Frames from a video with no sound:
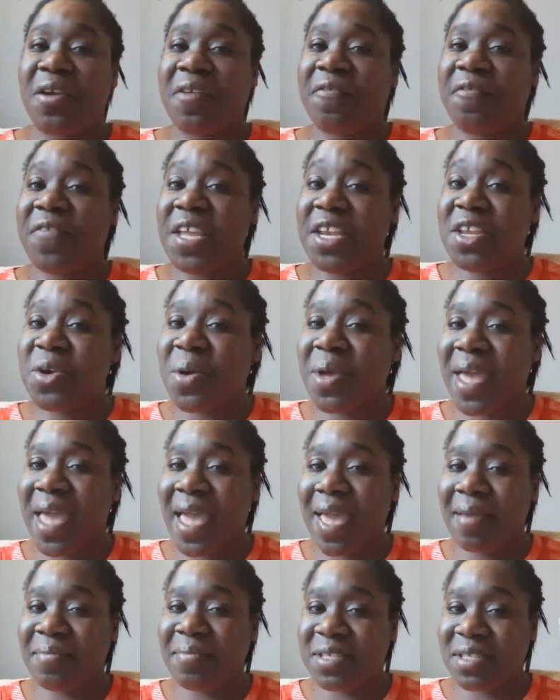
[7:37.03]
video
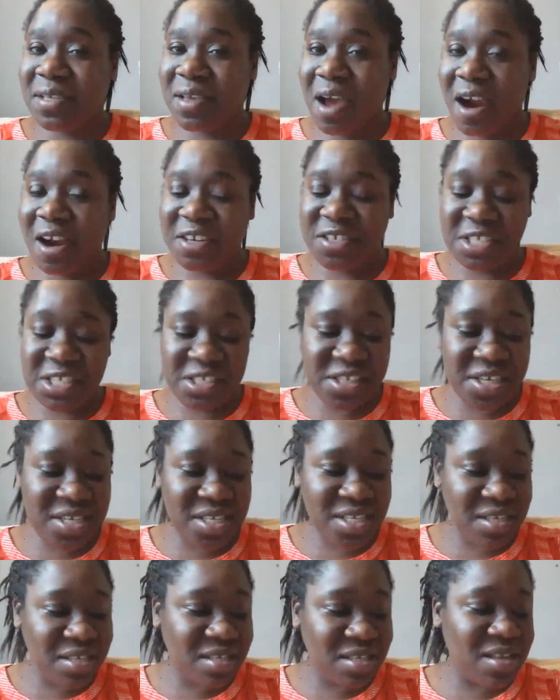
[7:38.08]
games,
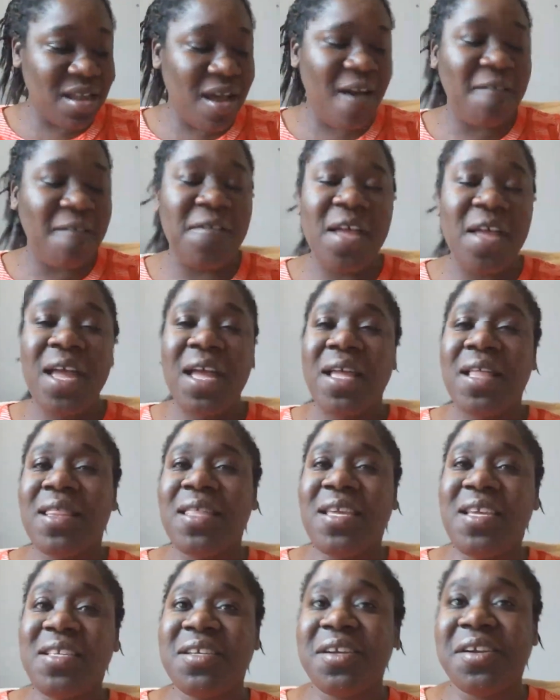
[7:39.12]
cartridges, and stuff,
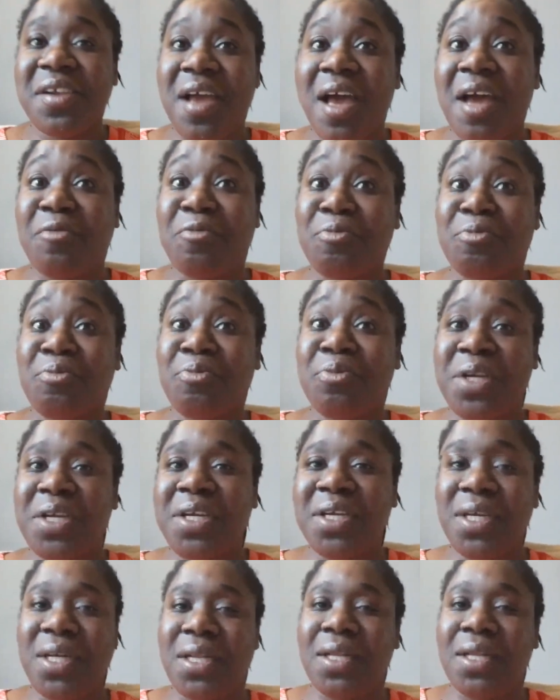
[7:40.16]
these are not
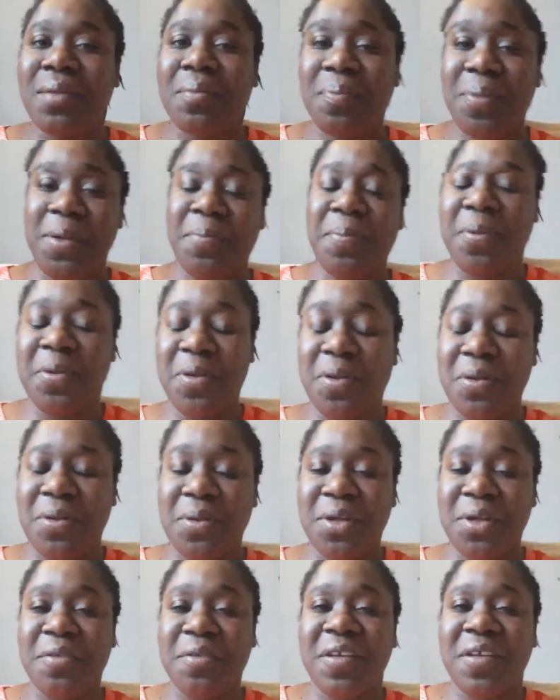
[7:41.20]
real people
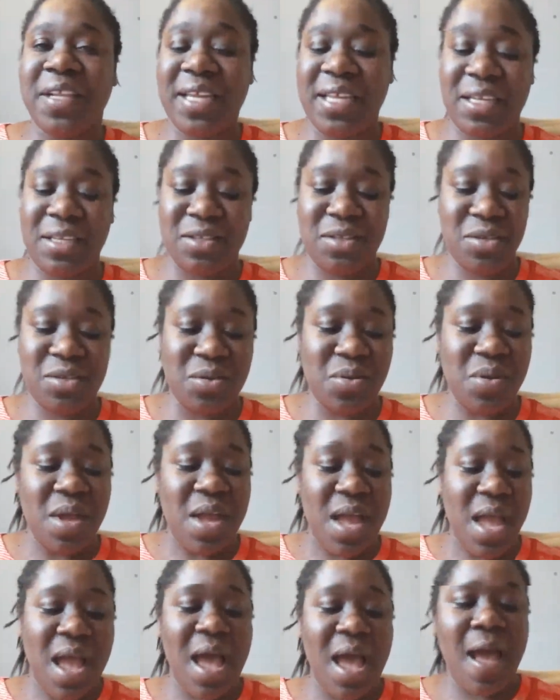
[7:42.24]
you're relating to.
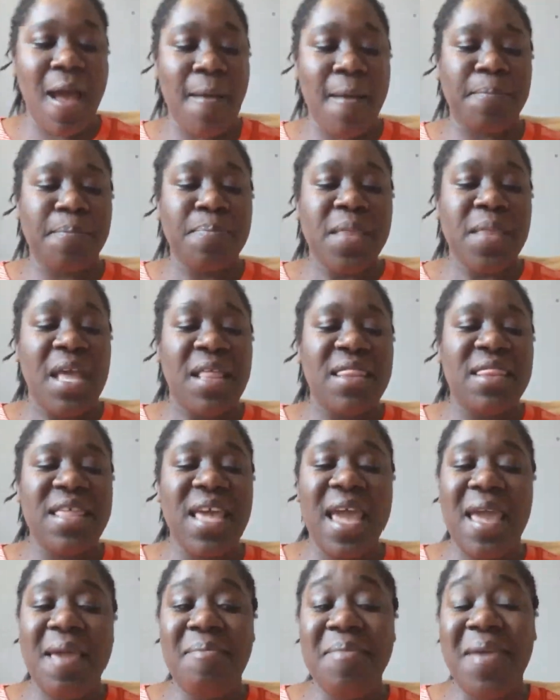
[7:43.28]
Um,
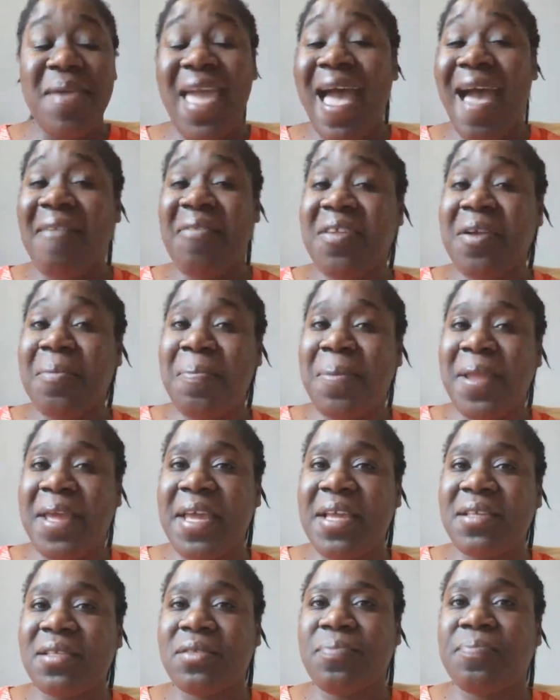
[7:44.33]
they may have their
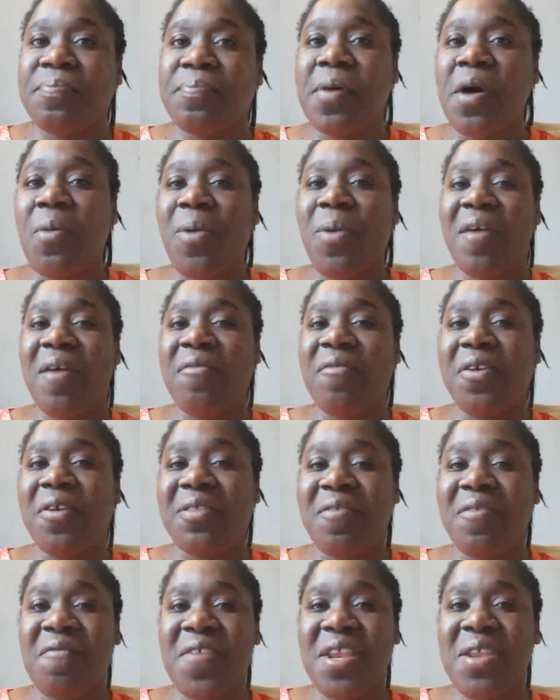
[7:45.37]
place. However,
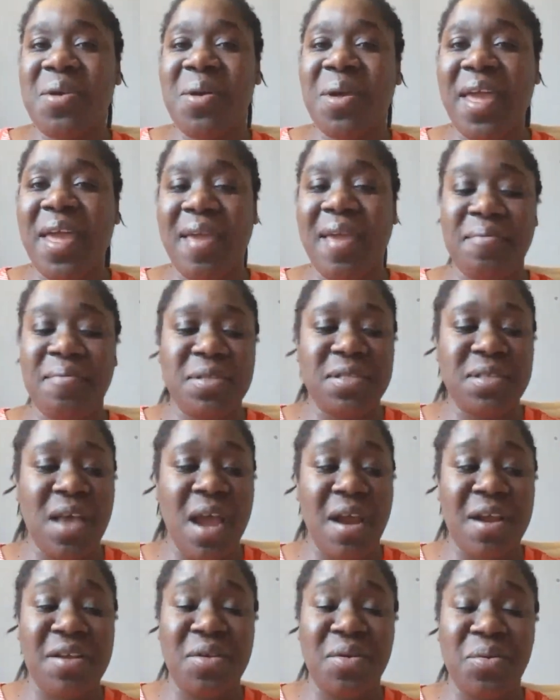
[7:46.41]
the video games
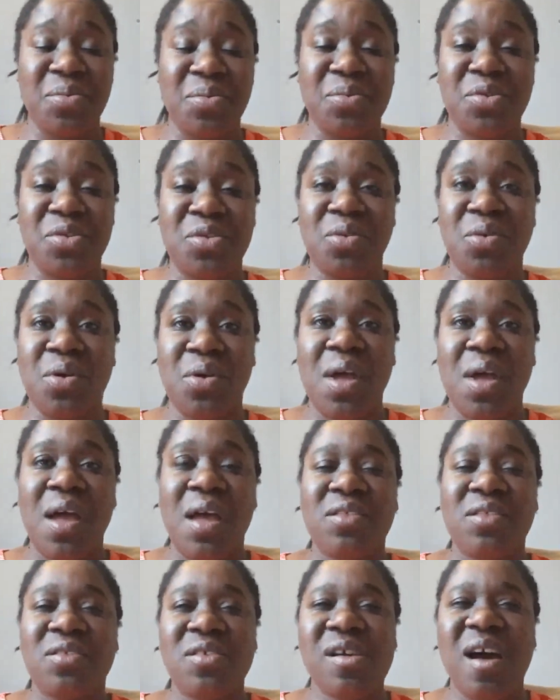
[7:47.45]
are known to
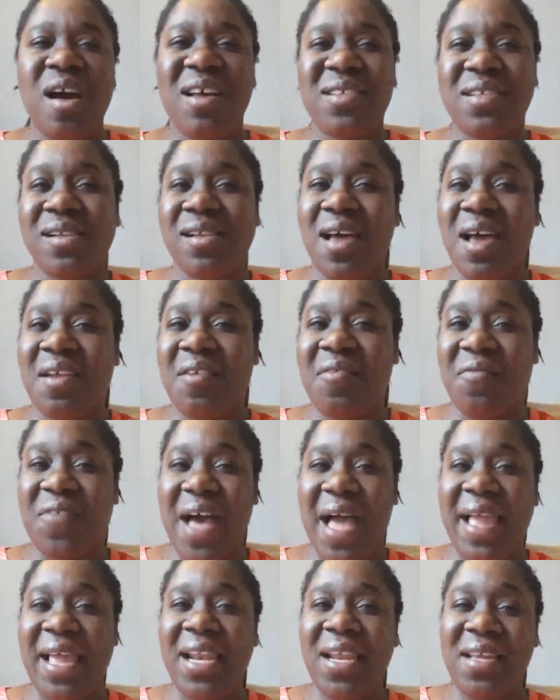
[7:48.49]
cause a lot of
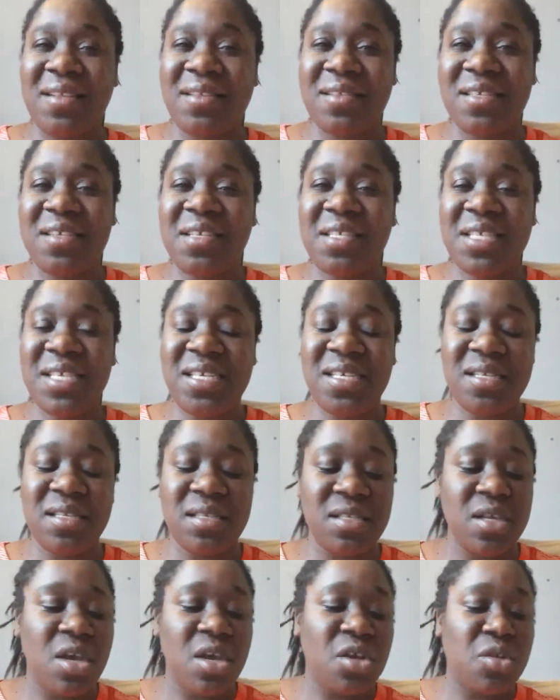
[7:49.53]
violence in
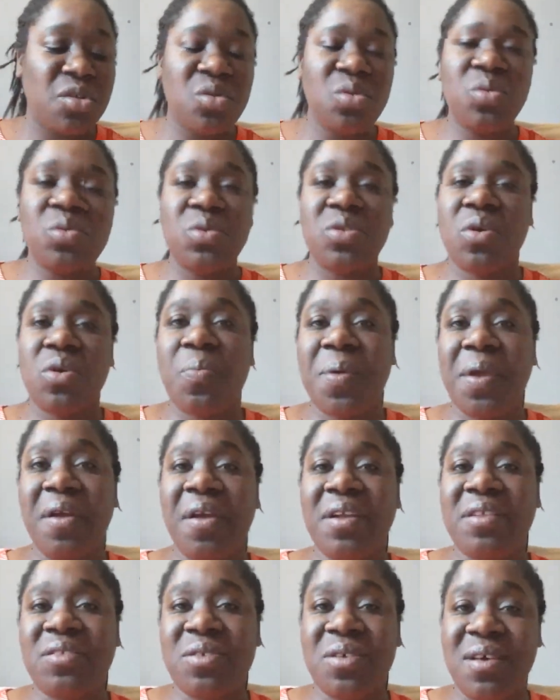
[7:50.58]
teens too. So
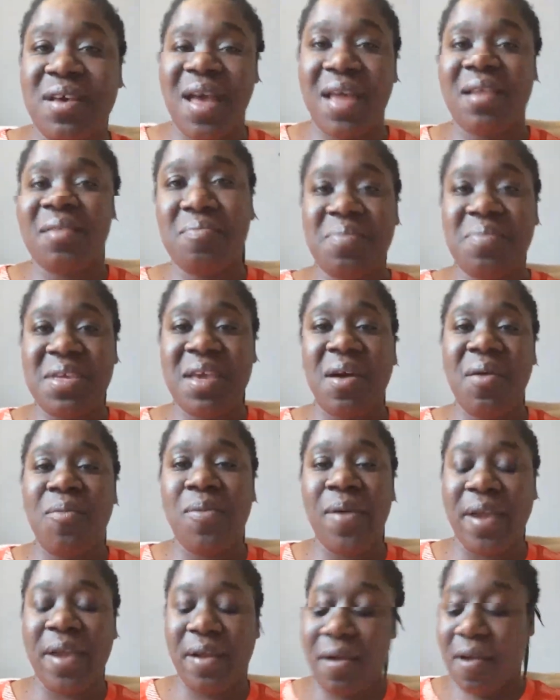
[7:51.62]
parents, you gotta be
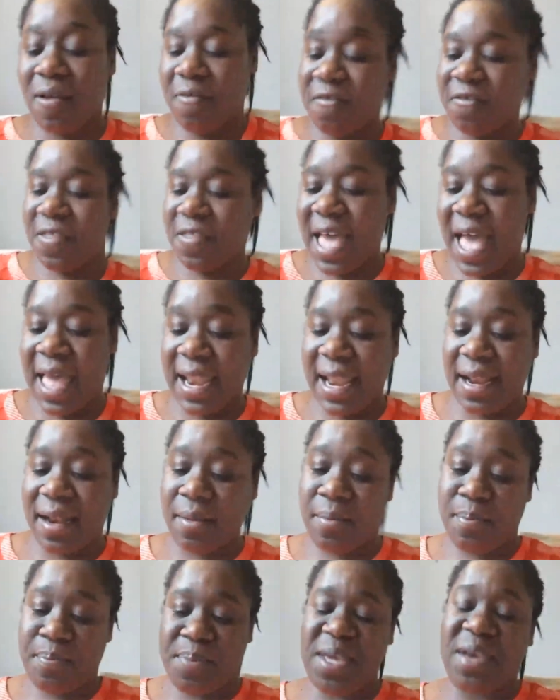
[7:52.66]
aware of that and
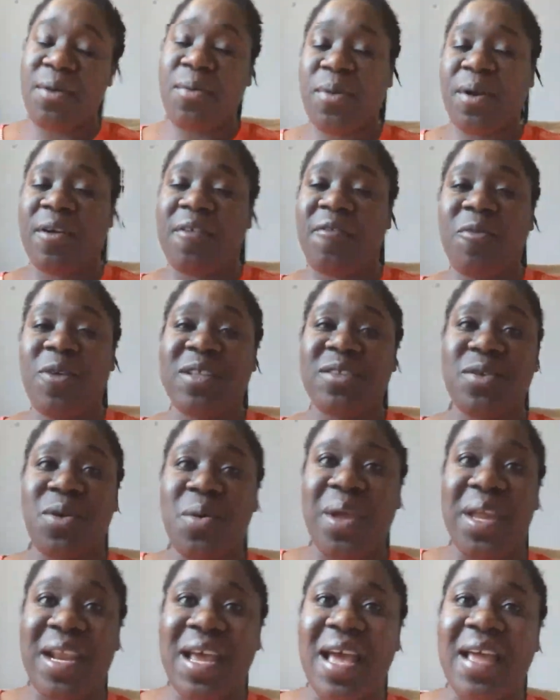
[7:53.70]
be aware of what's
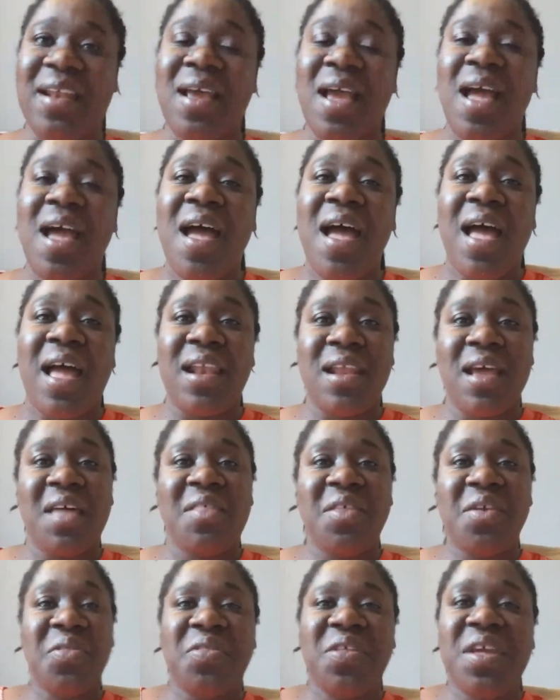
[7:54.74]
going on.
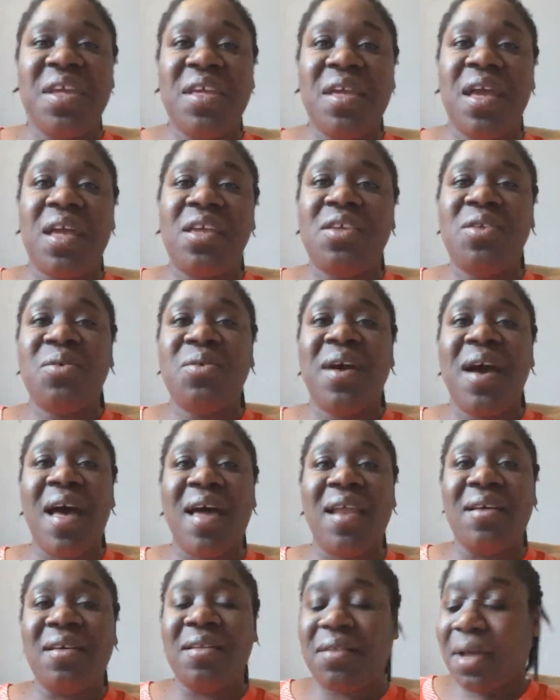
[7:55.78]
Another thing, you
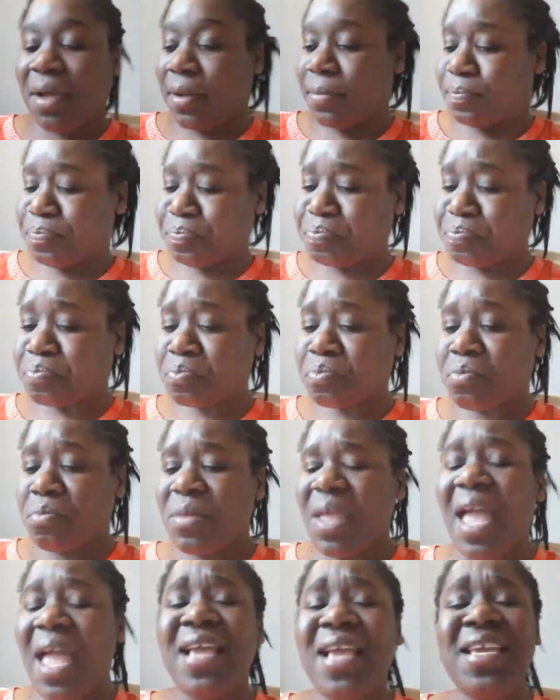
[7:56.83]
gotta
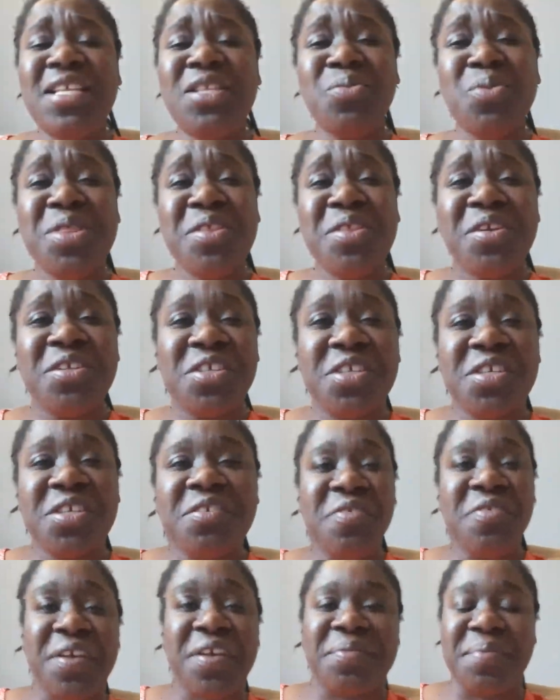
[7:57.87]
eat with your
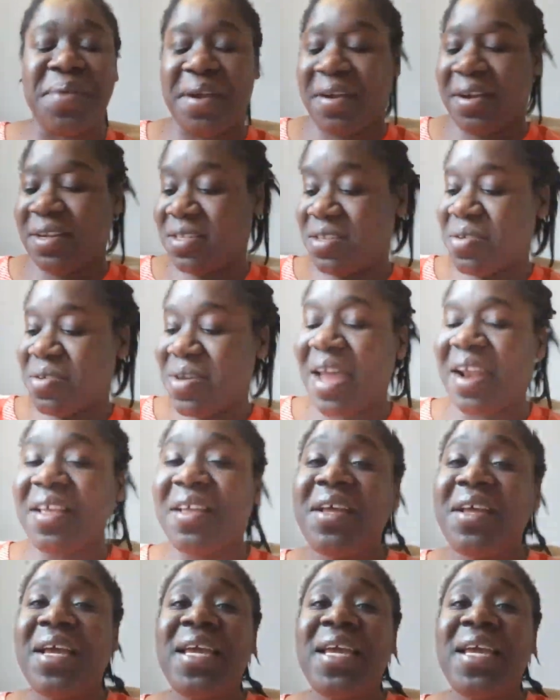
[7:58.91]
children, parents. You gotta